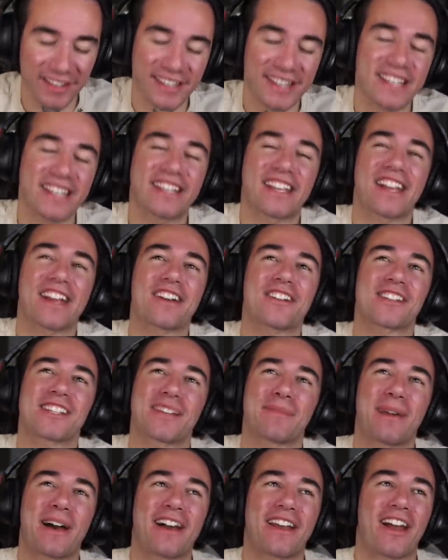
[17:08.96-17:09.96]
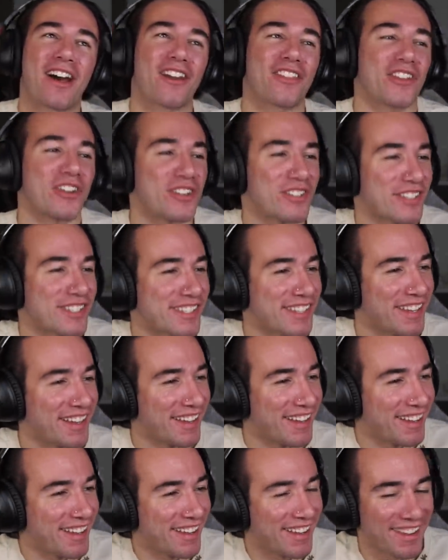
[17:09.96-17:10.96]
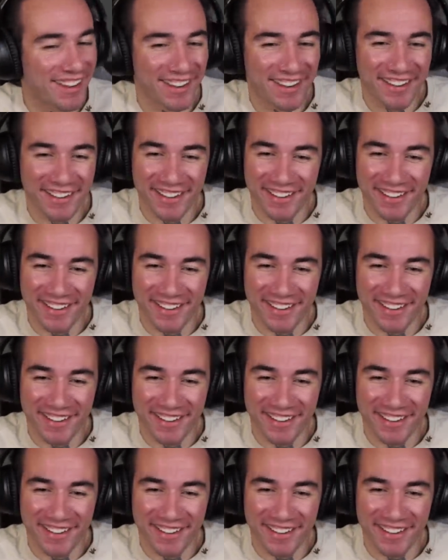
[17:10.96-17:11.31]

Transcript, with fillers: He cares about others. Oh.